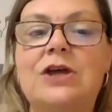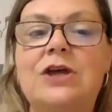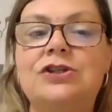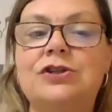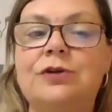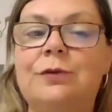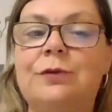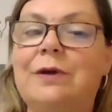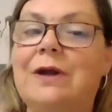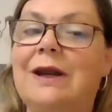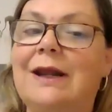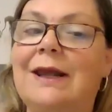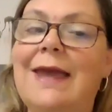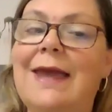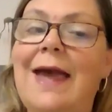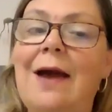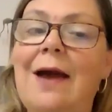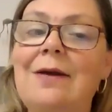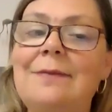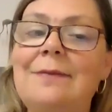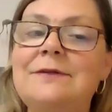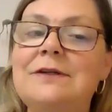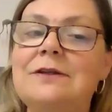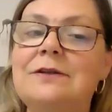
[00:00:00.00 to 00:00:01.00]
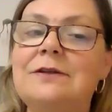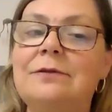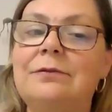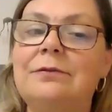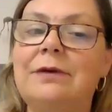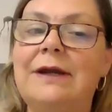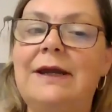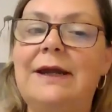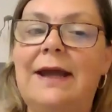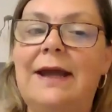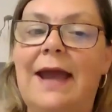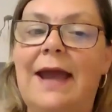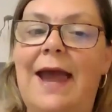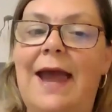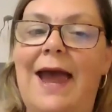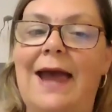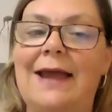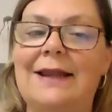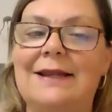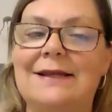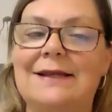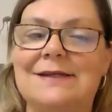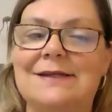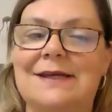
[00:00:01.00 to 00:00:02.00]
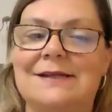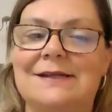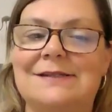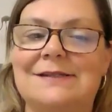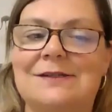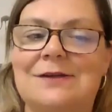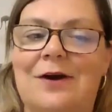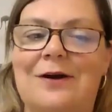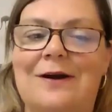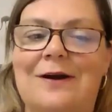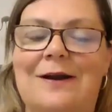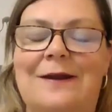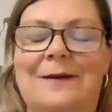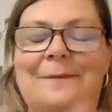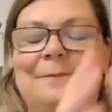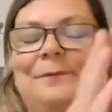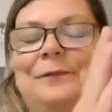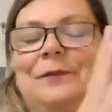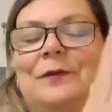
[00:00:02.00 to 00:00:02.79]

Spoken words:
So we're going to count up to 3 and let's get started.